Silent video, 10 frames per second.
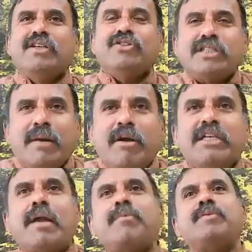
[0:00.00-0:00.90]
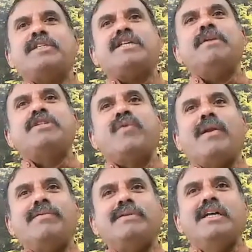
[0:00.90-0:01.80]
So, simultaneously Ramakrishna is
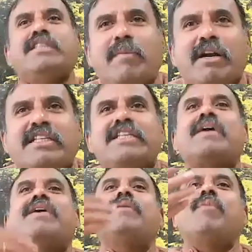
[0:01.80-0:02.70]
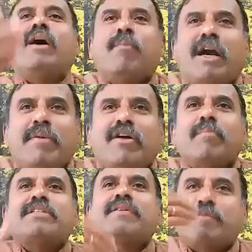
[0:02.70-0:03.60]
blissful. Simultaneously body mind
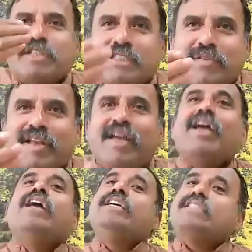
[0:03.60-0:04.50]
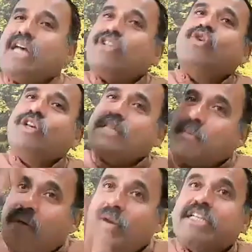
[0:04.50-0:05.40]
compressor, Ramakrishna is suffering. He is also knows
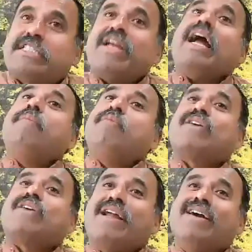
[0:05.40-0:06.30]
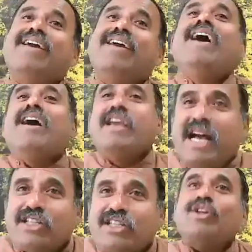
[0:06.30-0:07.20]
that body mind is suffering, I am not suffering. He
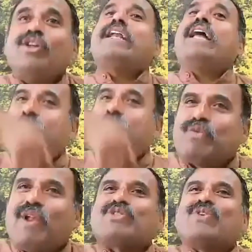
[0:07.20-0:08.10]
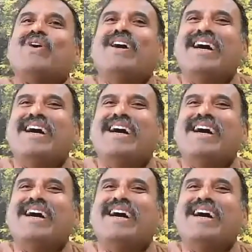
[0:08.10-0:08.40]
also knows that I am blissful also.